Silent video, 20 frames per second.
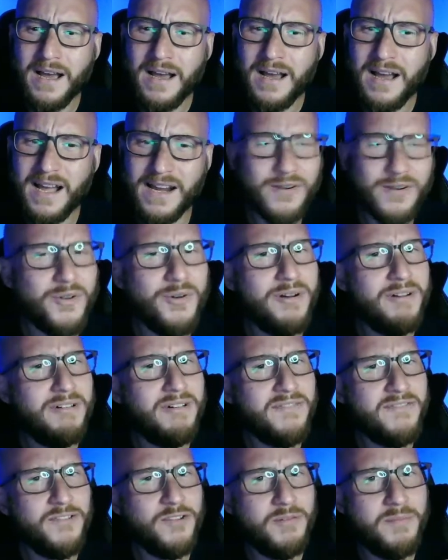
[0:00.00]
I don't know
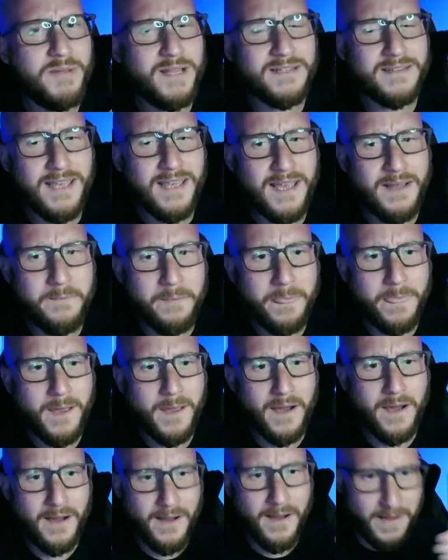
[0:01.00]
how I feel about that.
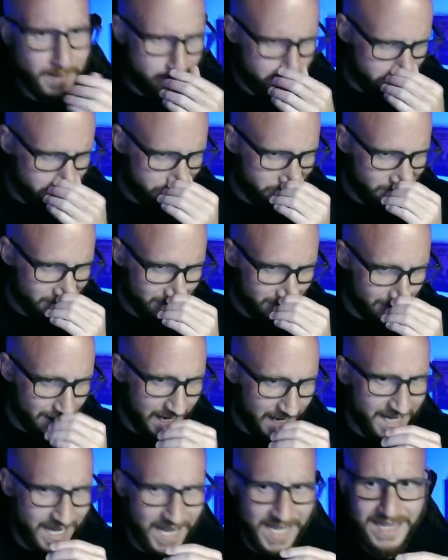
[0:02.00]
I
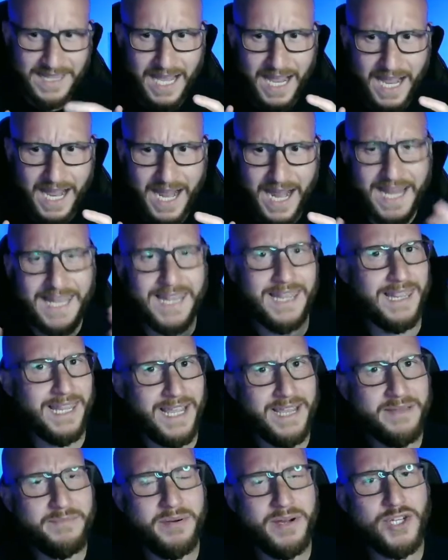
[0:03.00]

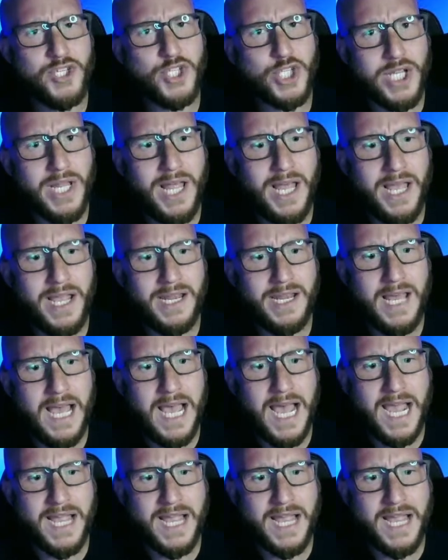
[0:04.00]
like Punchline.